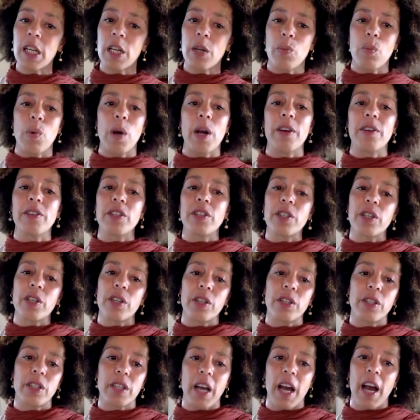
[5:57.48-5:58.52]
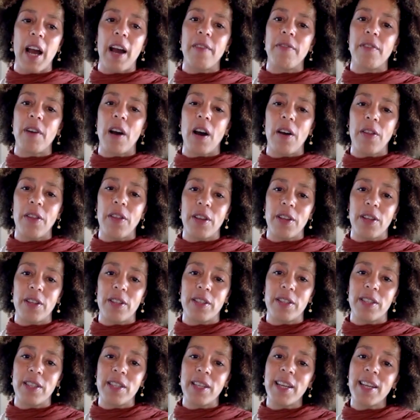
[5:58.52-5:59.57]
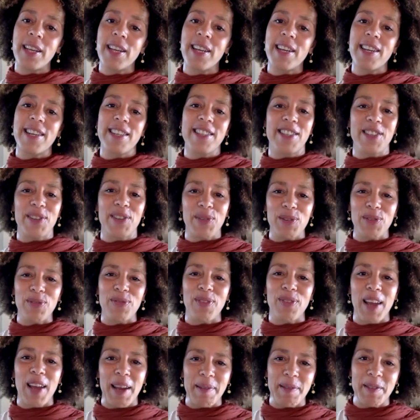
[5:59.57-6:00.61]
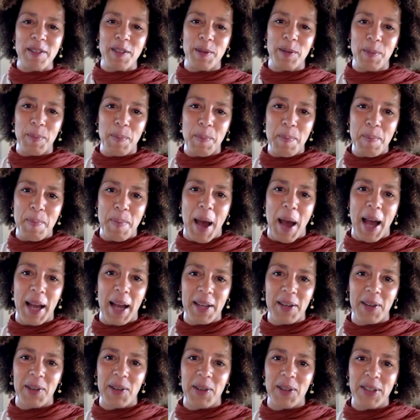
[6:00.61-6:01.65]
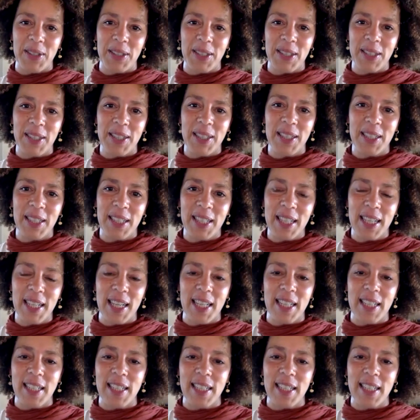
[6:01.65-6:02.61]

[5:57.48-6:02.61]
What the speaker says: where it's good to have others to reflect back on and